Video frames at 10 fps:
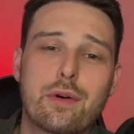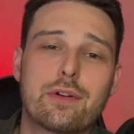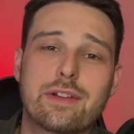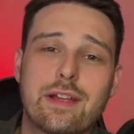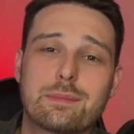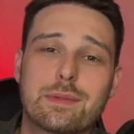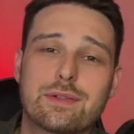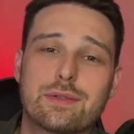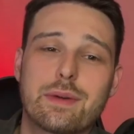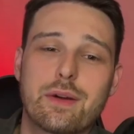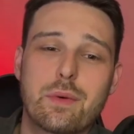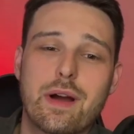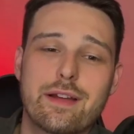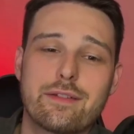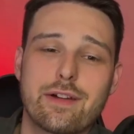take me to my
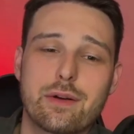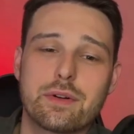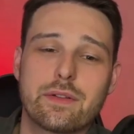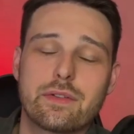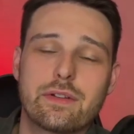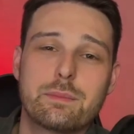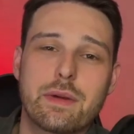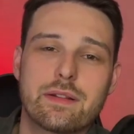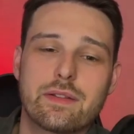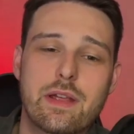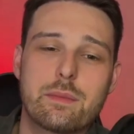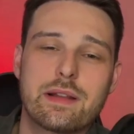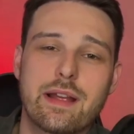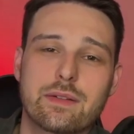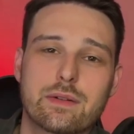wife, I want to say my
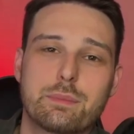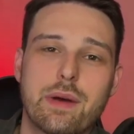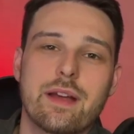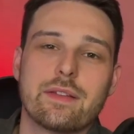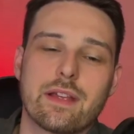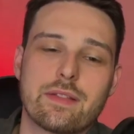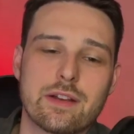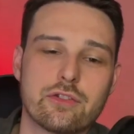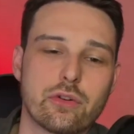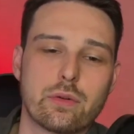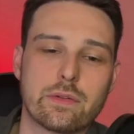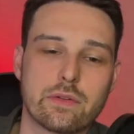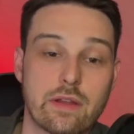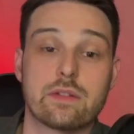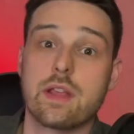last goodbyes. And then Joel
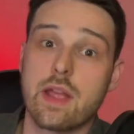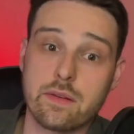says, yes,